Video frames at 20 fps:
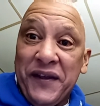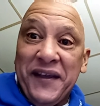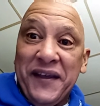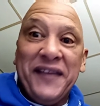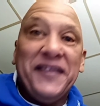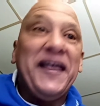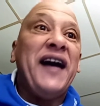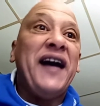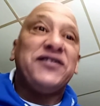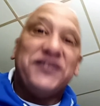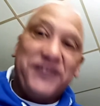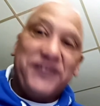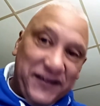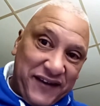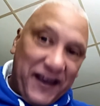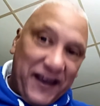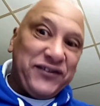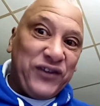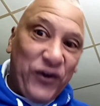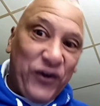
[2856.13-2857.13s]
That's
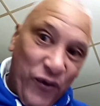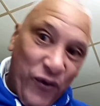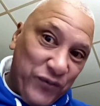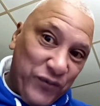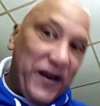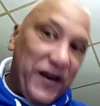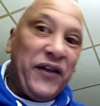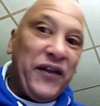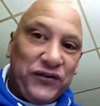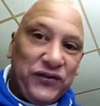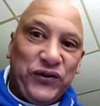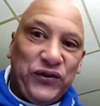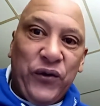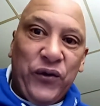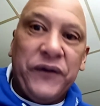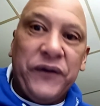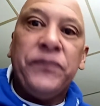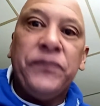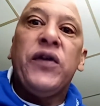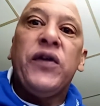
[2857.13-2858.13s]
a whole nother
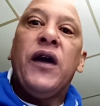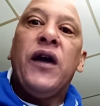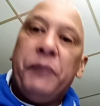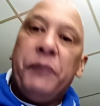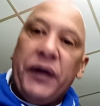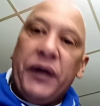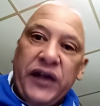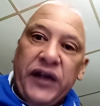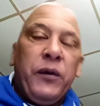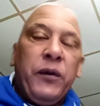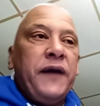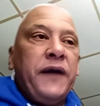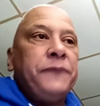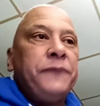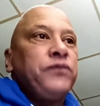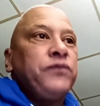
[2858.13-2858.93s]
story. But anyway,